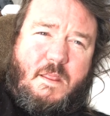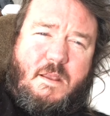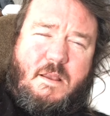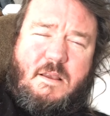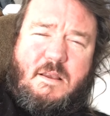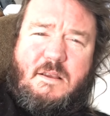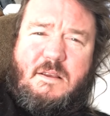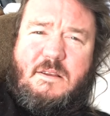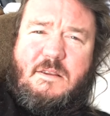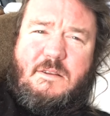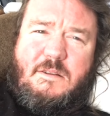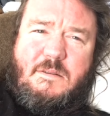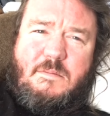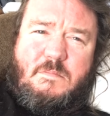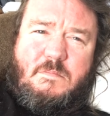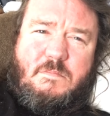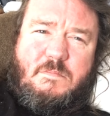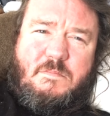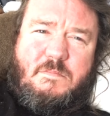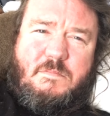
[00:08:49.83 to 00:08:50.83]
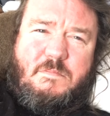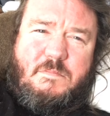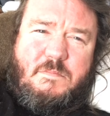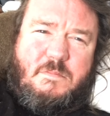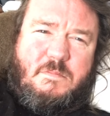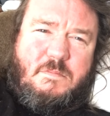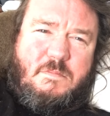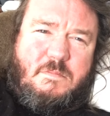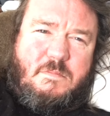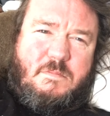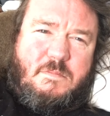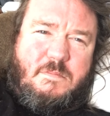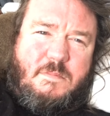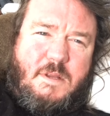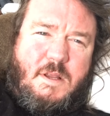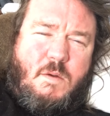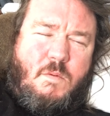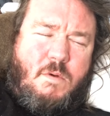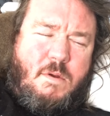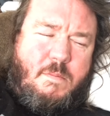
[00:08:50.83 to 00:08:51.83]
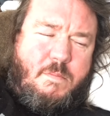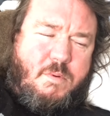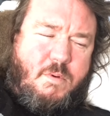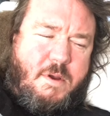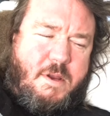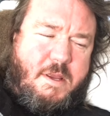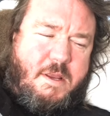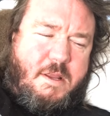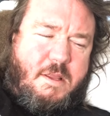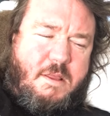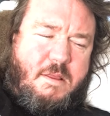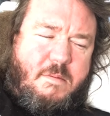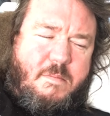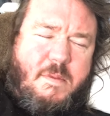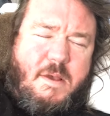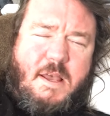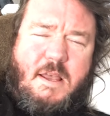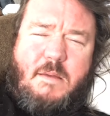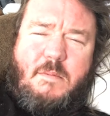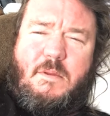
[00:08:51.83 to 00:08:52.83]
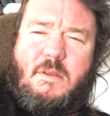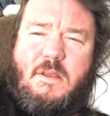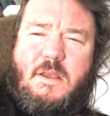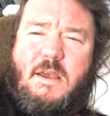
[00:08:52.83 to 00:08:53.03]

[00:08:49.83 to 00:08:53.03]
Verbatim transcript: Um, at one point in the Bible,